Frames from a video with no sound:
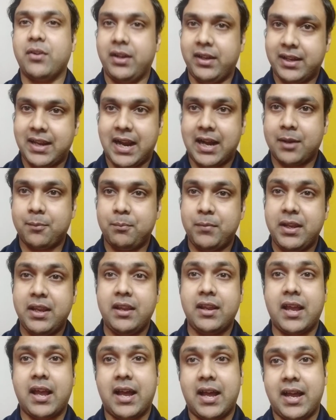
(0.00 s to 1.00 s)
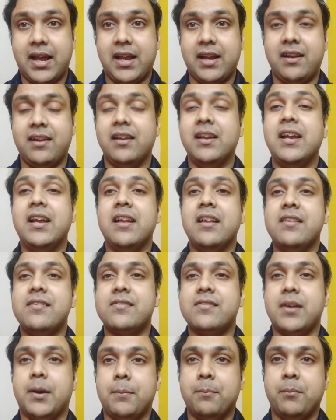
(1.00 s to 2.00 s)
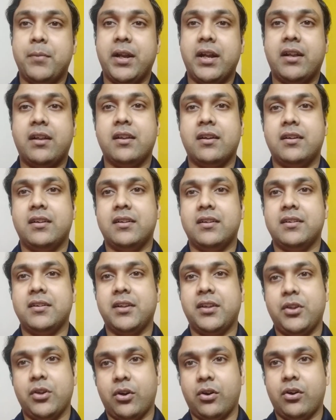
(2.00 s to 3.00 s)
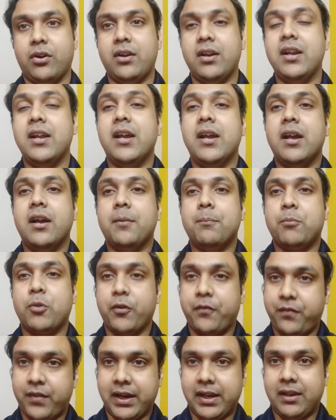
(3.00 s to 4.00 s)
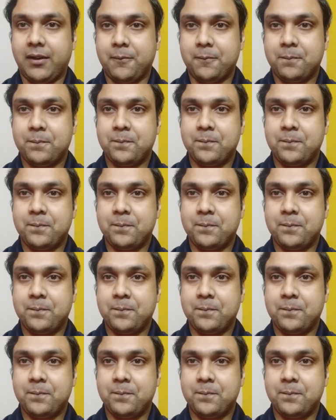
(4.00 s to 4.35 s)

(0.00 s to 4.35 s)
contact me and submit your profile.